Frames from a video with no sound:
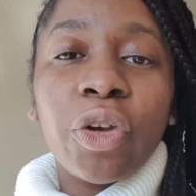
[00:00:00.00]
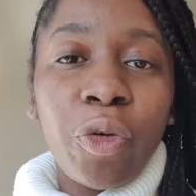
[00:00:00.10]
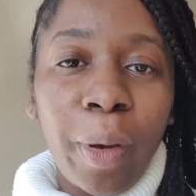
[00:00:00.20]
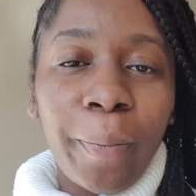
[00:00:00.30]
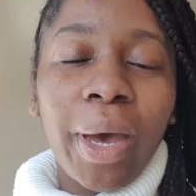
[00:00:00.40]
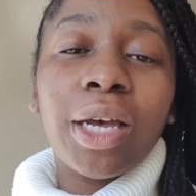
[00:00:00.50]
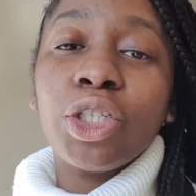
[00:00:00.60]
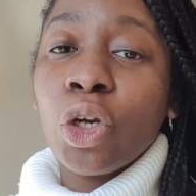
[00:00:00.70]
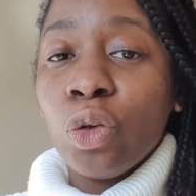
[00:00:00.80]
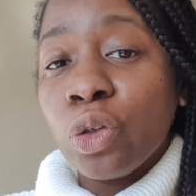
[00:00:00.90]
remember,
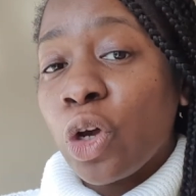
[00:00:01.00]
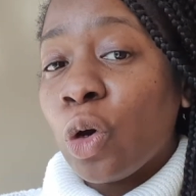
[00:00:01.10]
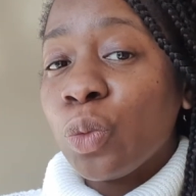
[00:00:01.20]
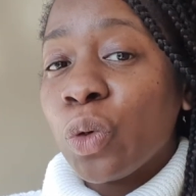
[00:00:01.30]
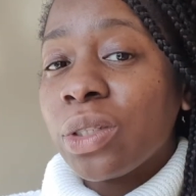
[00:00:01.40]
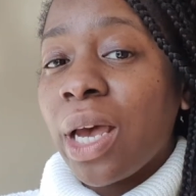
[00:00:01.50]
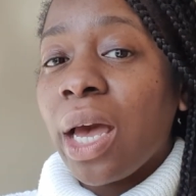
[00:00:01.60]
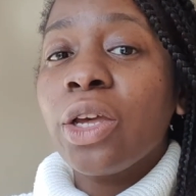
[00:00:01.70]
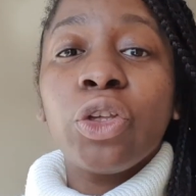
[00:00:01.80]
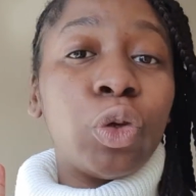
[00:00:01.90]
don't use cold water,
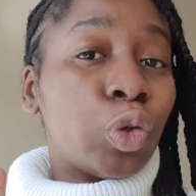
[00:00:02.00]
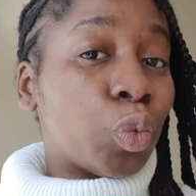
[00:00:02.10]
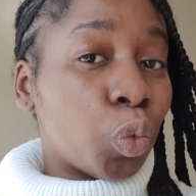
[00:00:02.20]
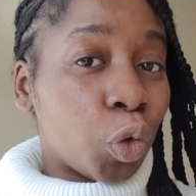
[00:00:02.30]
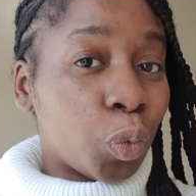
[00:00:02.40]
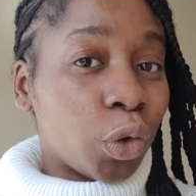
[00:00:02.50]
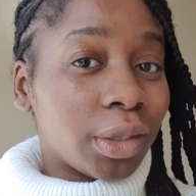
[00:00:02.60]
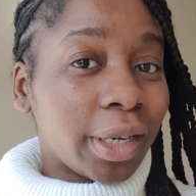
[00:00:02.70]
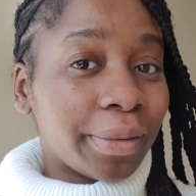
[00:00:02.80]
use warm water.